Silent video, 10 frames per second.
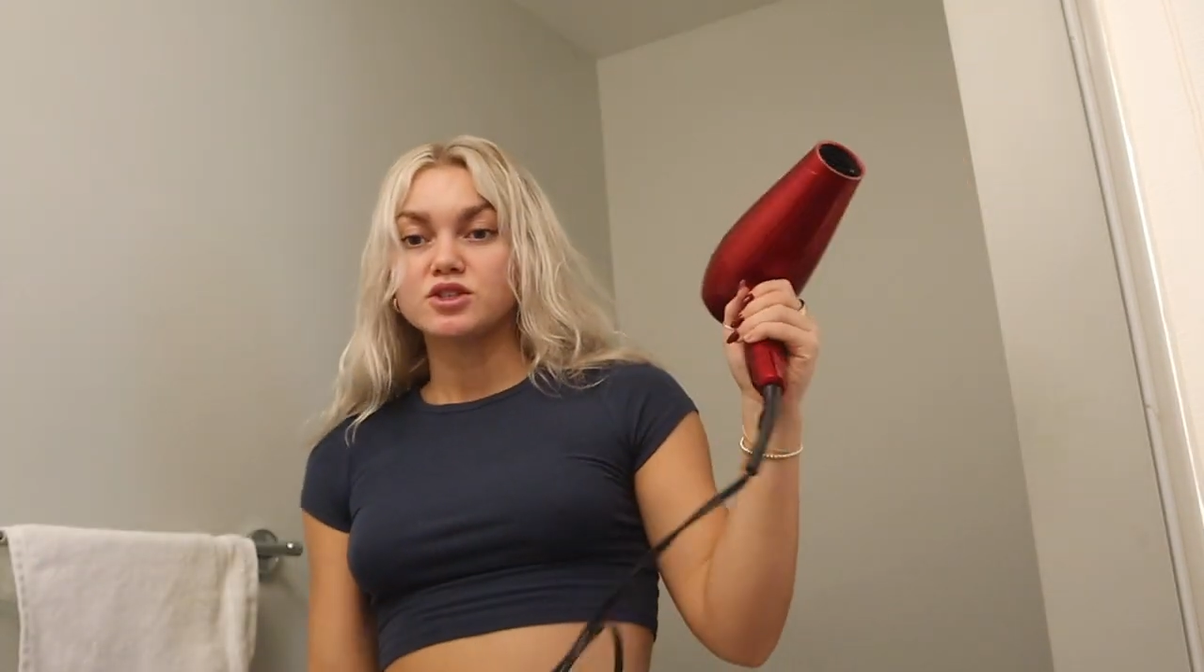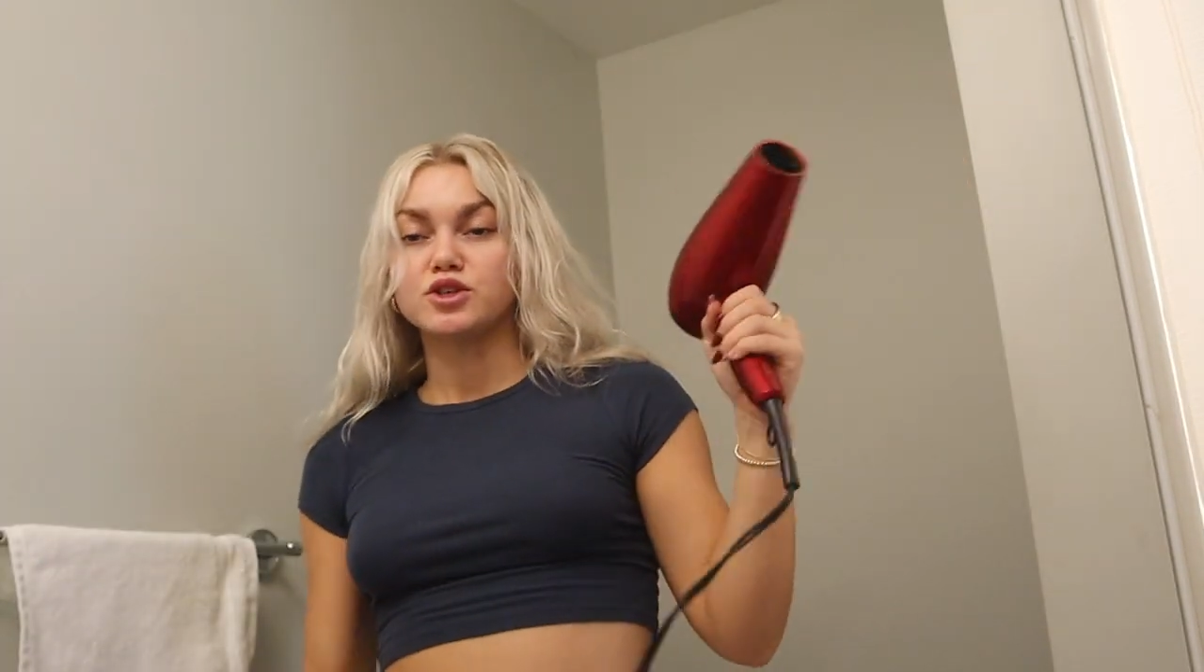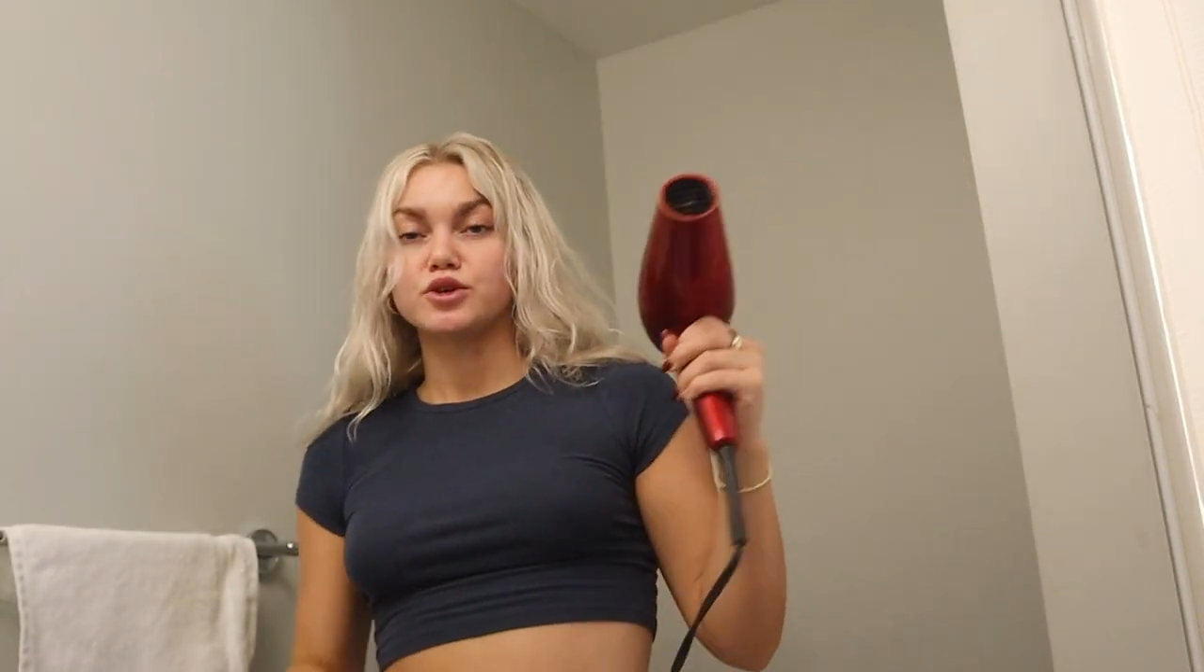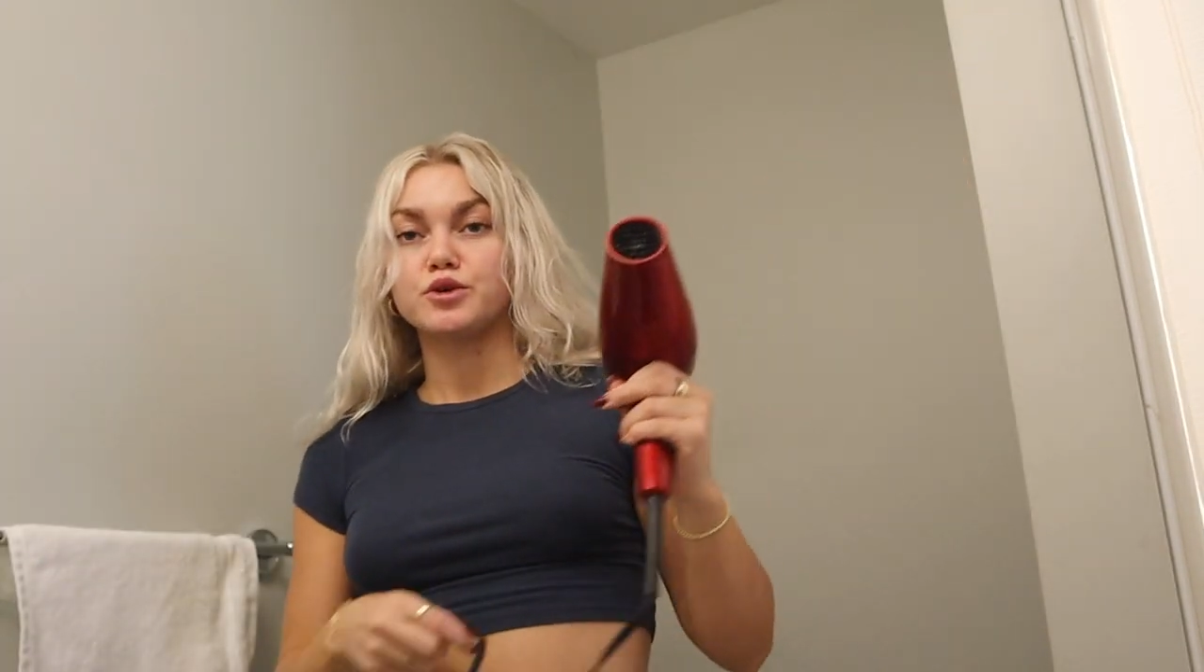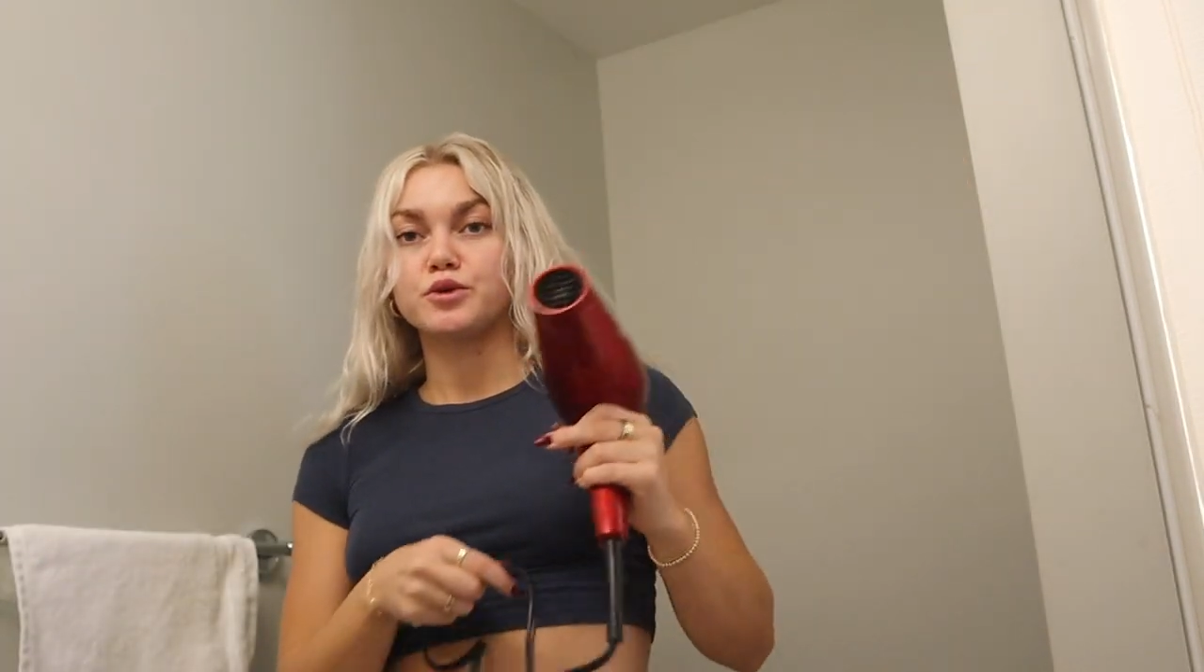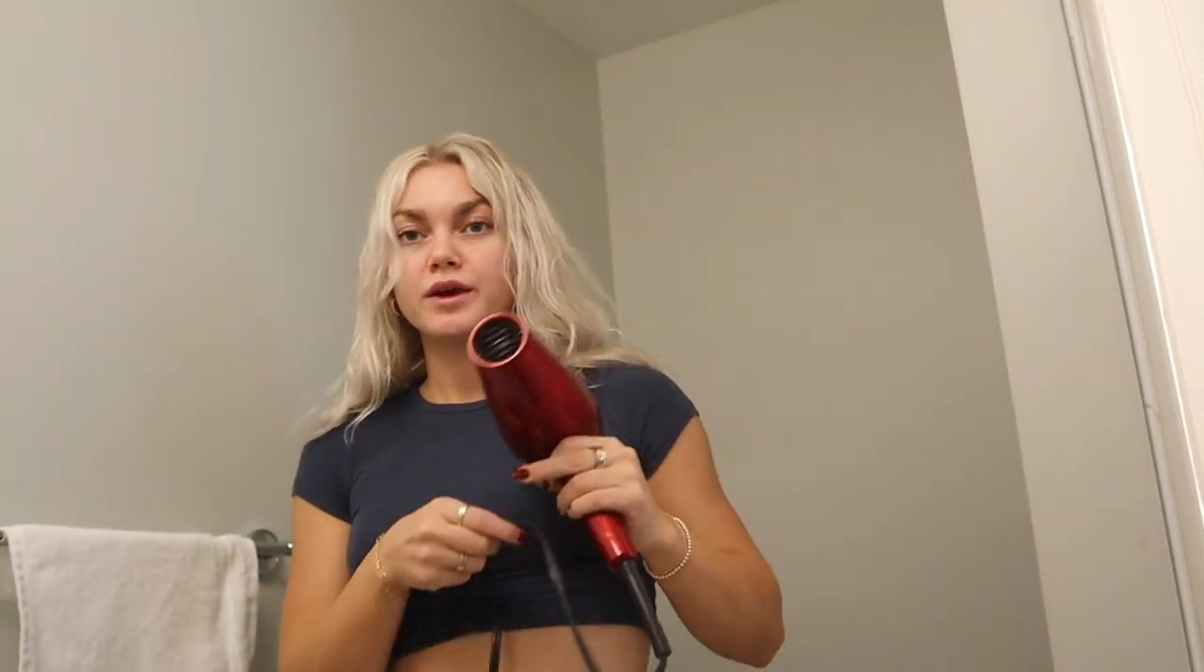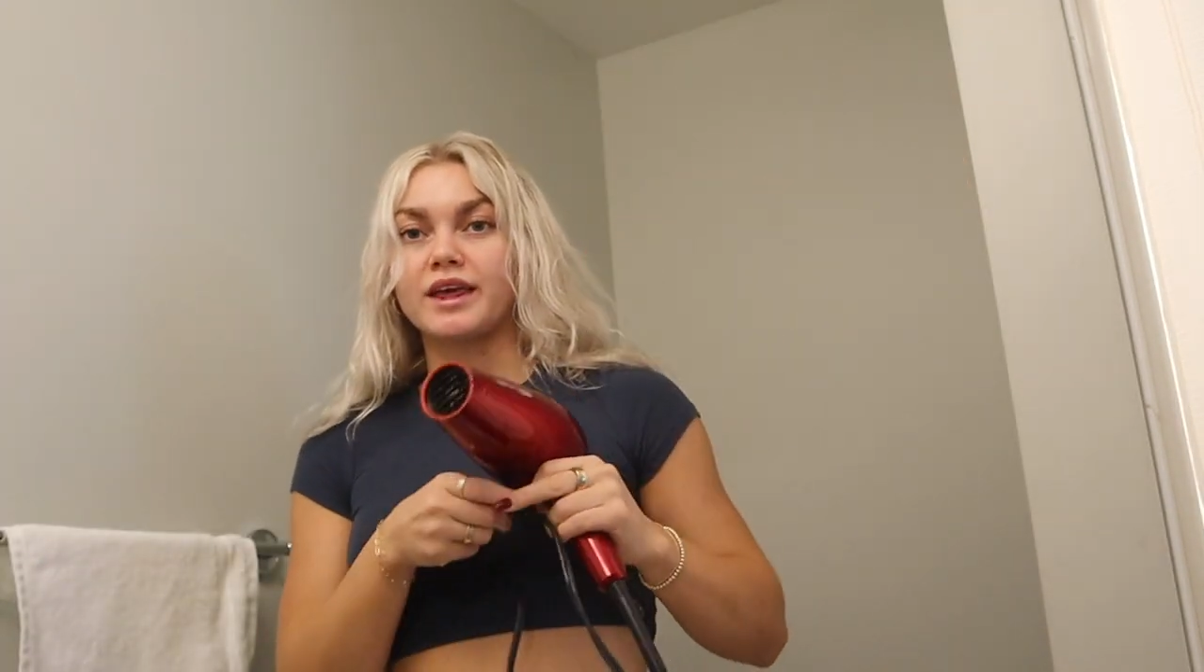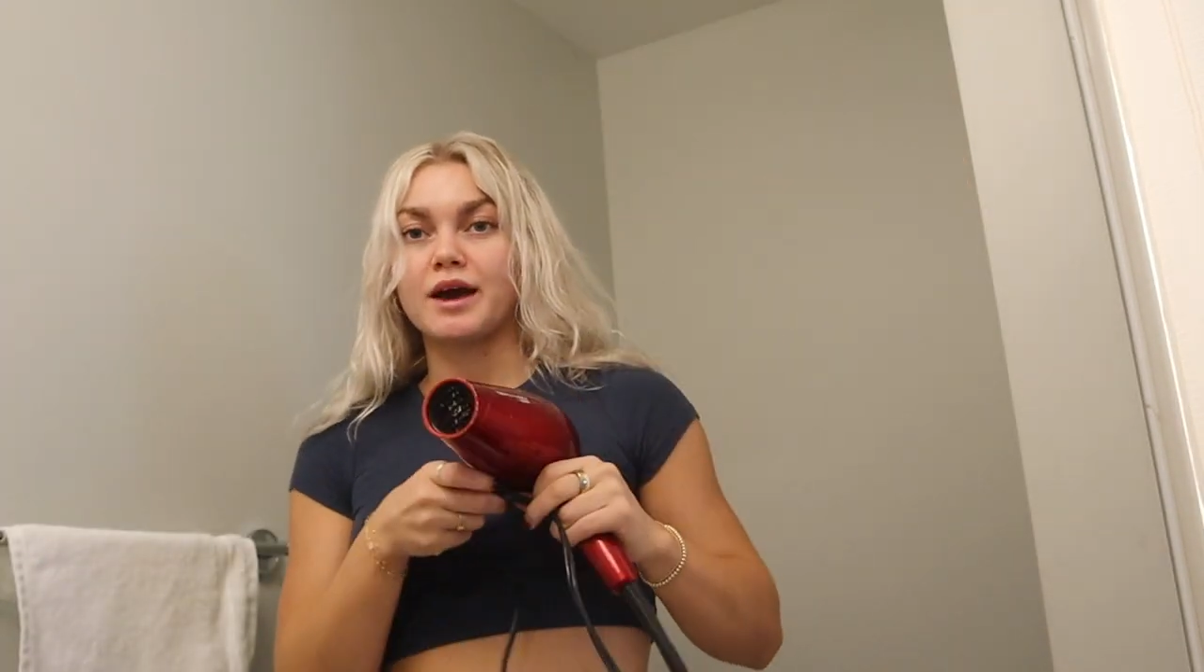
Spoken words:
to